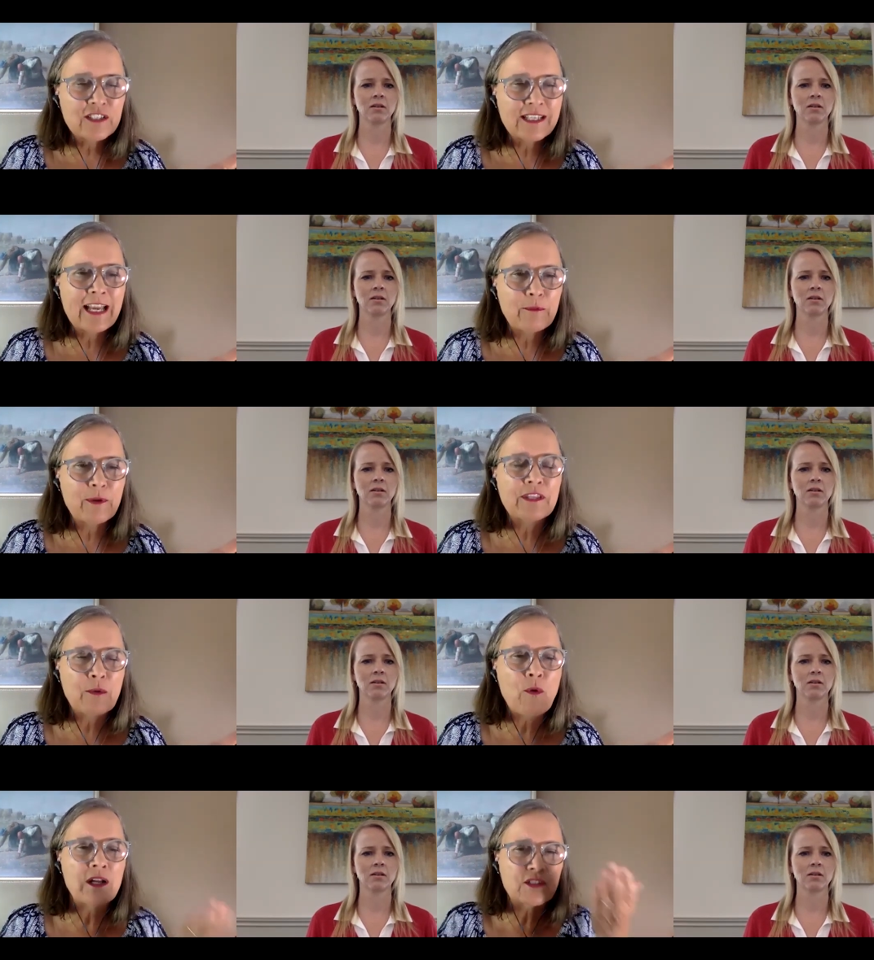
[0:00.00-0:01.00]
Speaker 1: get what they
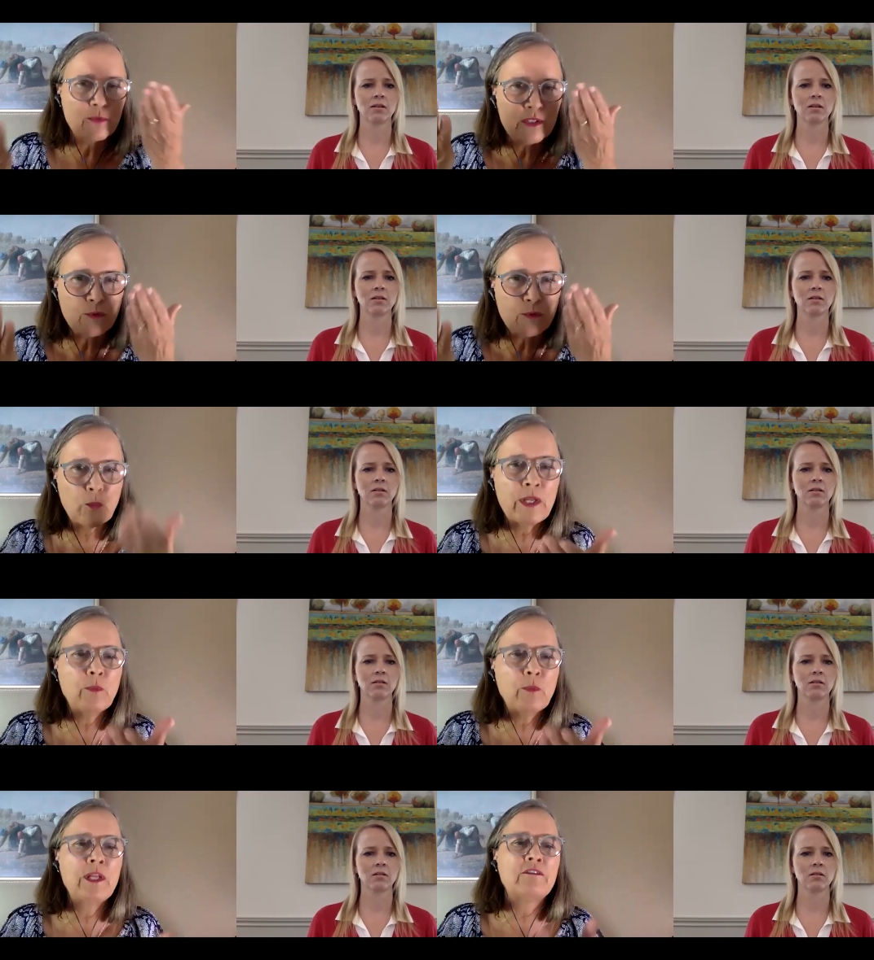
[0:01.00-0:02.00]
want. So it's
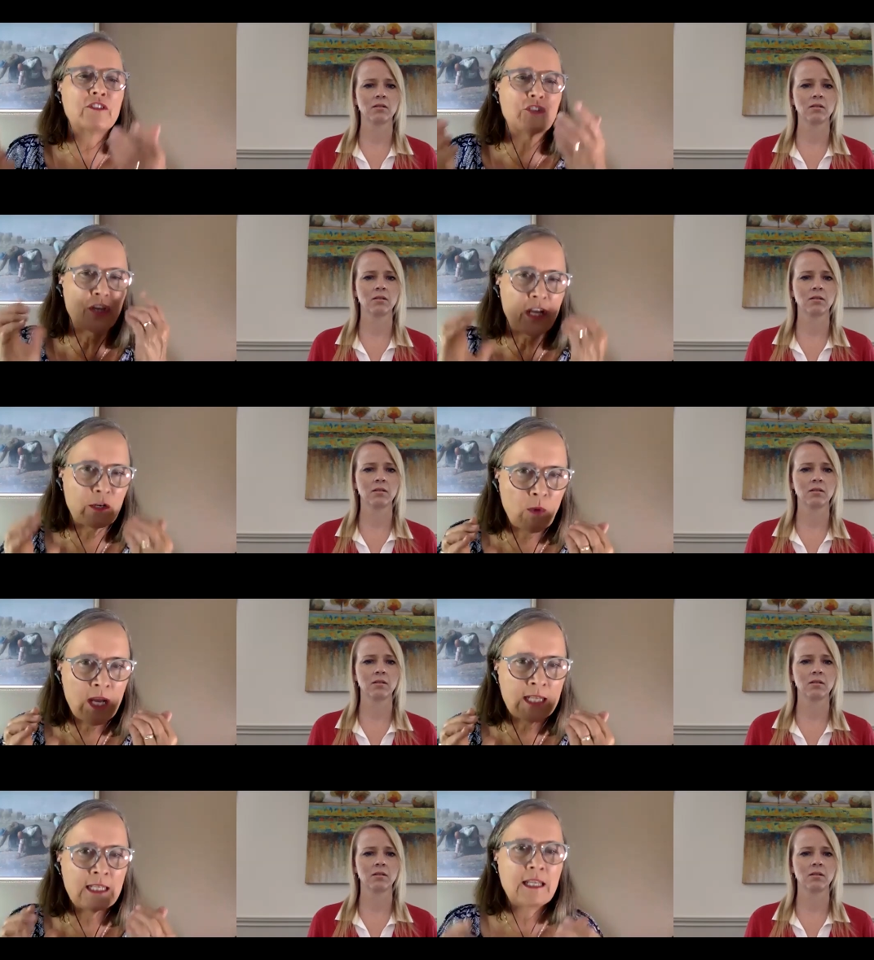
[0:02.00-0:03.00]
win win for Gen
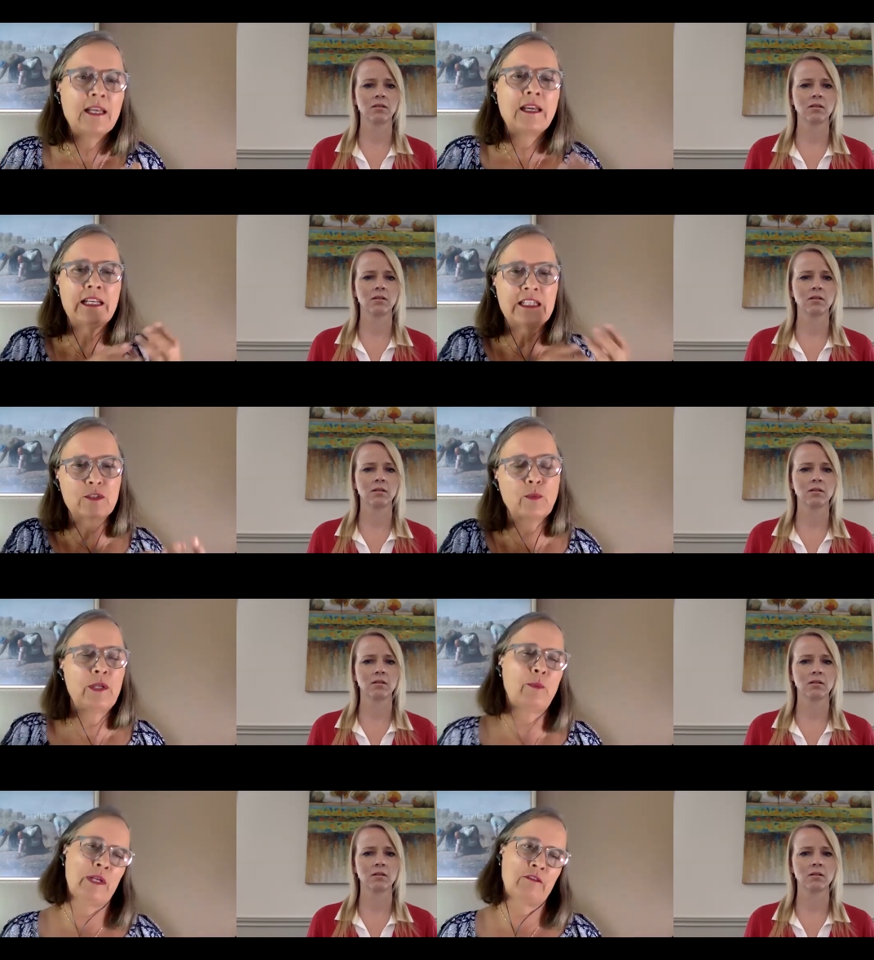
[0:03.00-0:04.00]
1 and it's
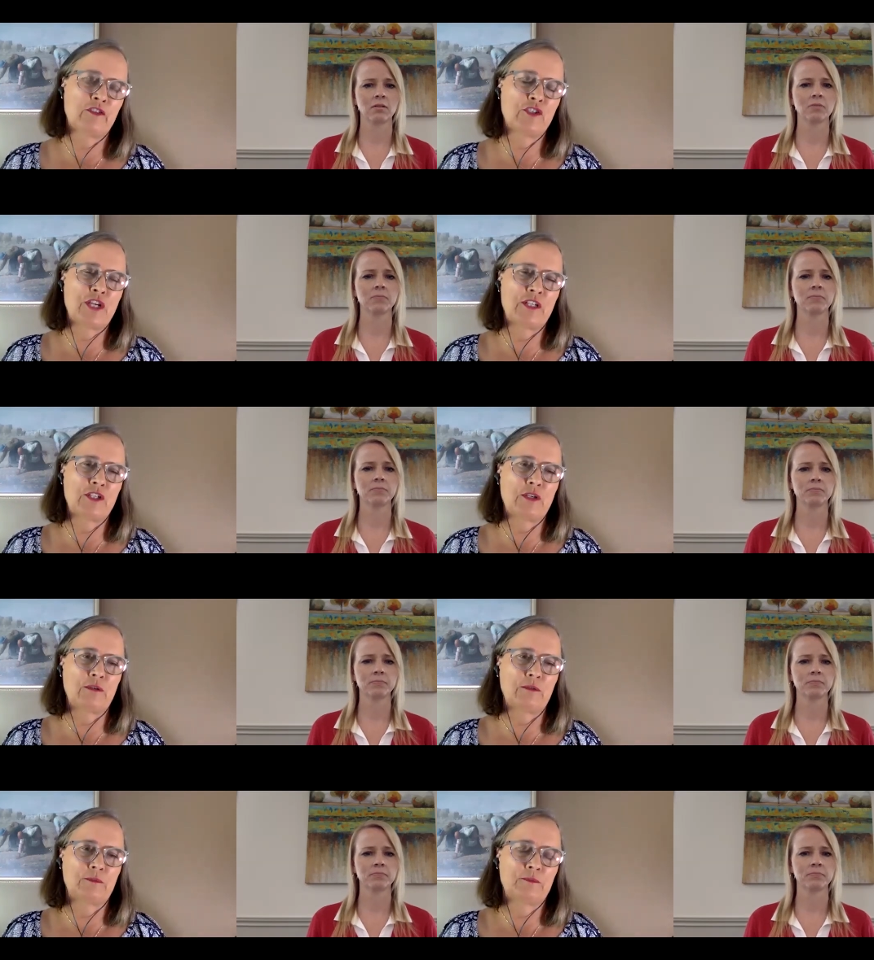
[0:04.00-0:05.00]
win win for Gen 2.
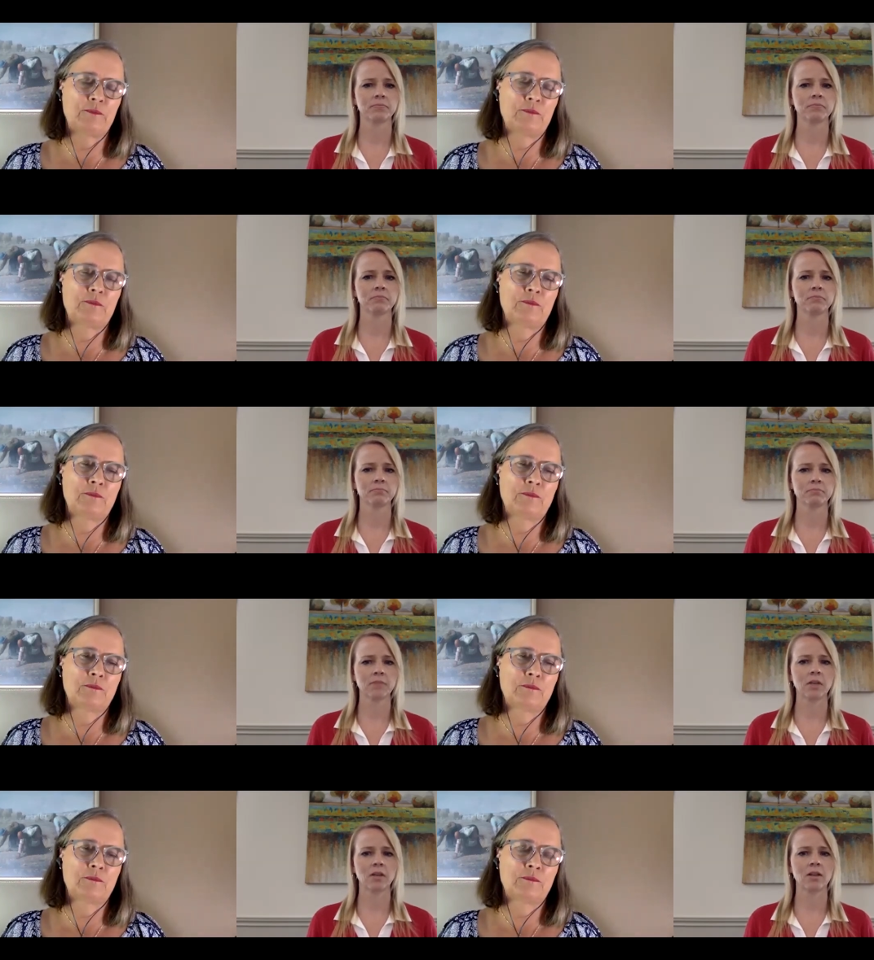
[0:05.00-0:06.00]

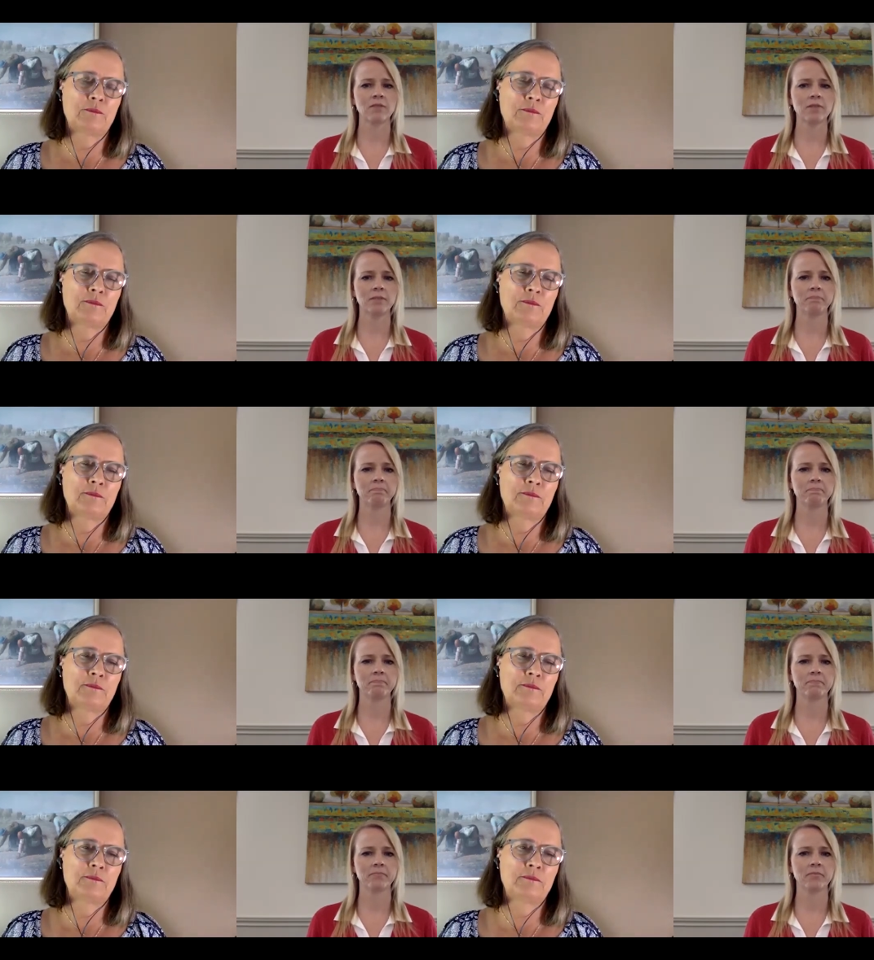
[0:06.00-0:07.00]
Speaker 2: I love it.
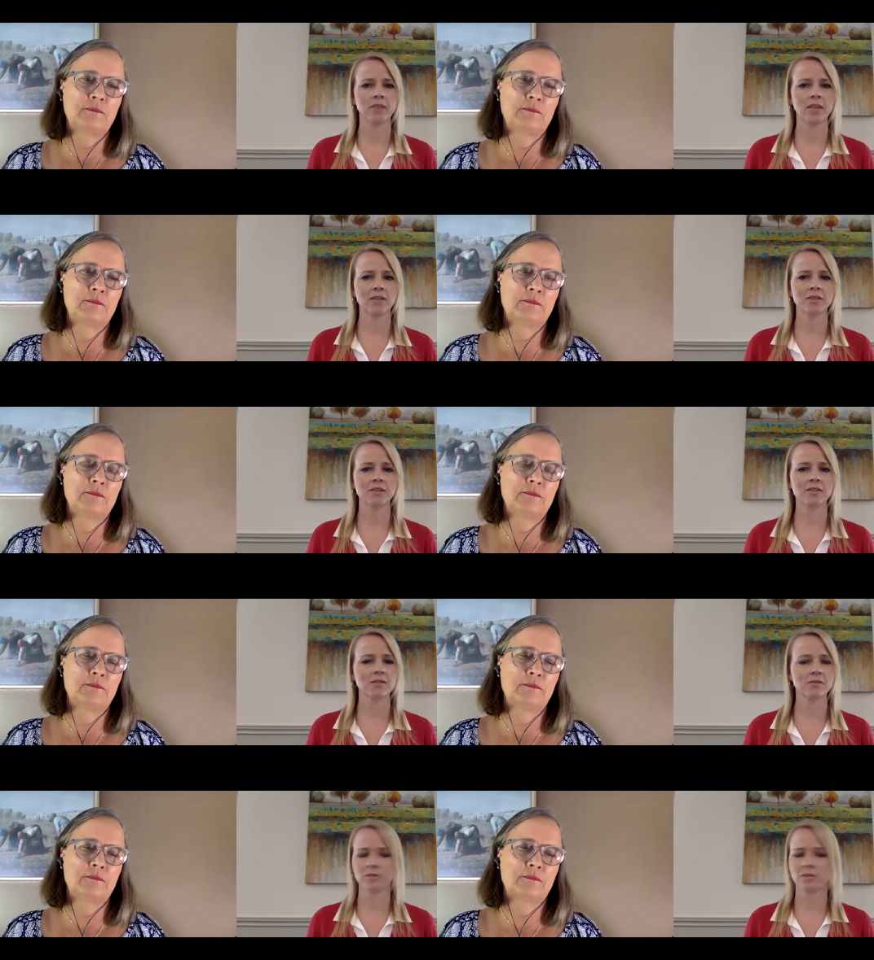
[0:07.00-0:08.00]
That's
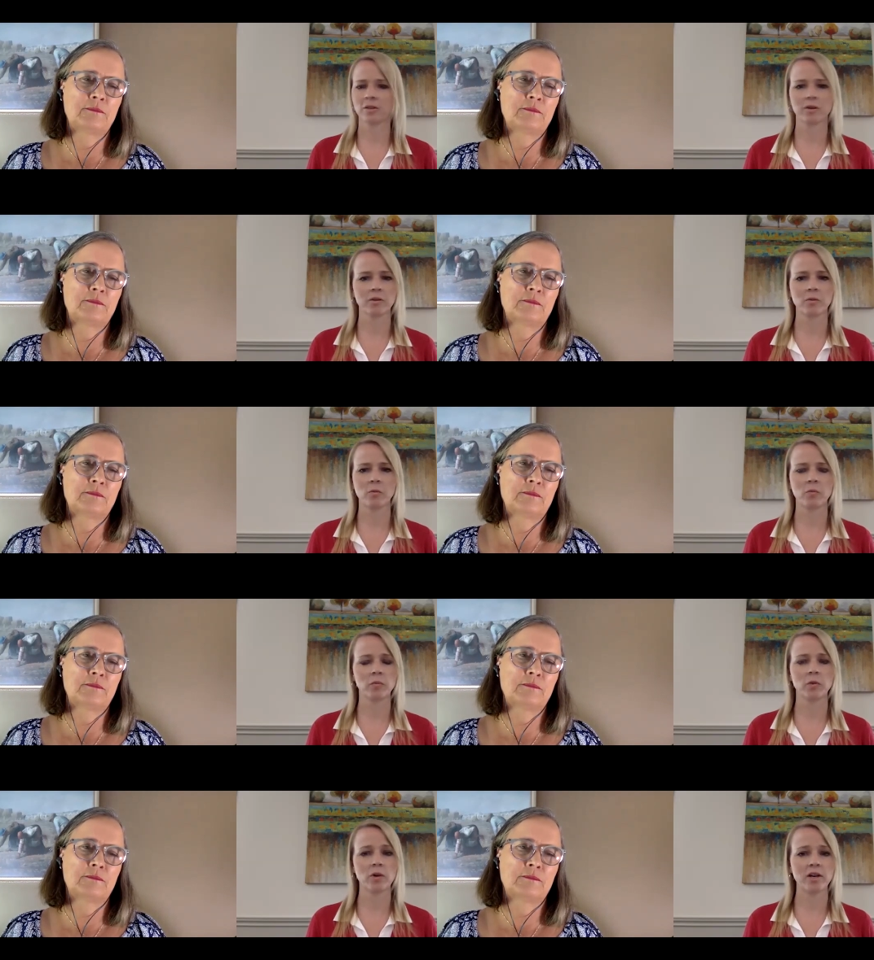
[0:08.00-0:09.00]

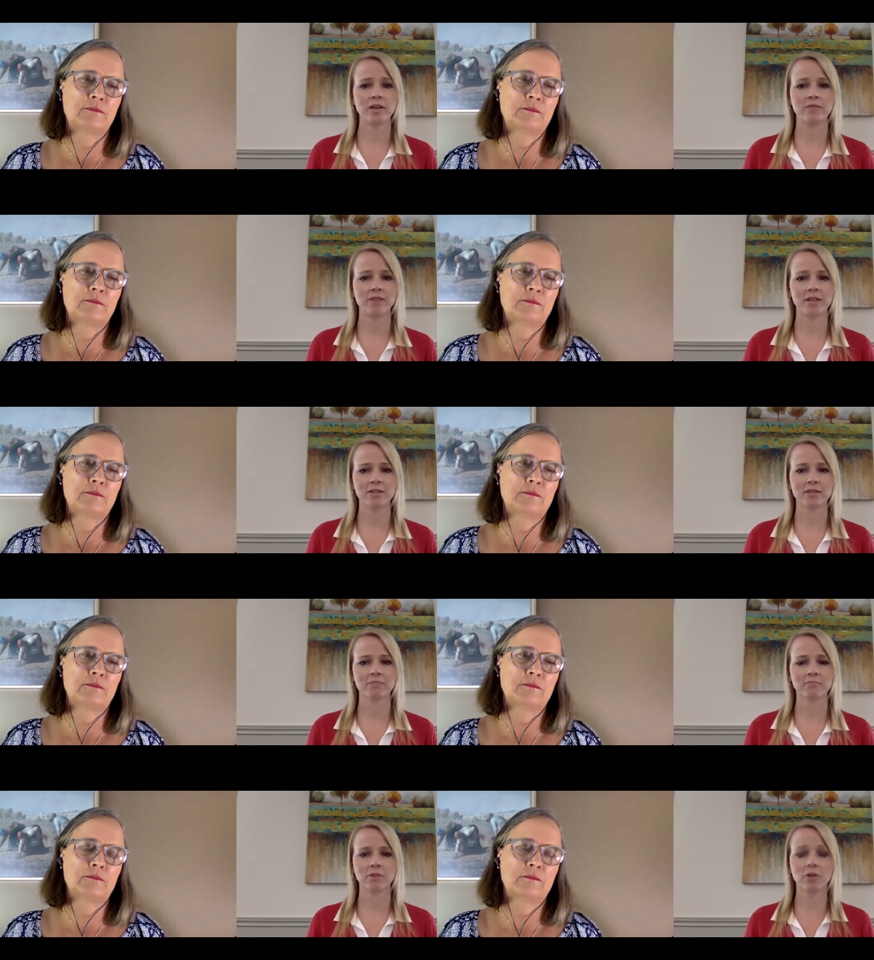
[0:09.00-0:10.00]
great advice
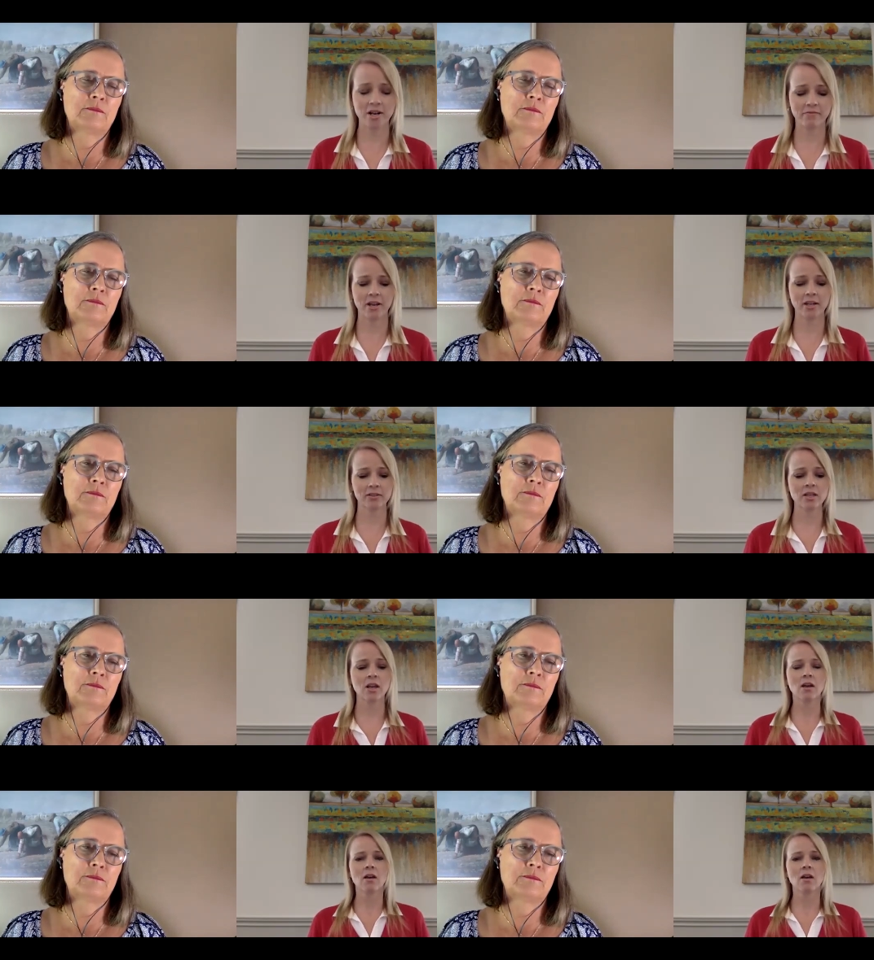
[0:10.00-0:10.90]
great advice.